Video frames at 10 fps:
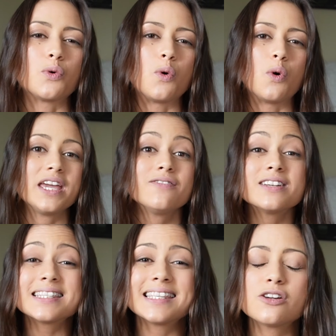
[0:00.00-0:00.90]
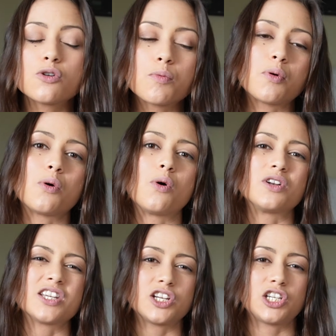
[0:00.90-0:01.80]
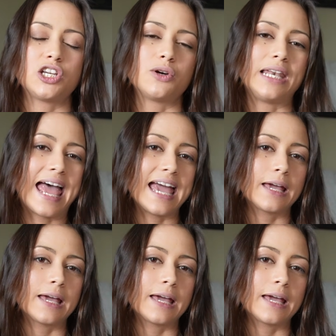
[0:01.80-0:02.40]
or even a single paw touching your leg.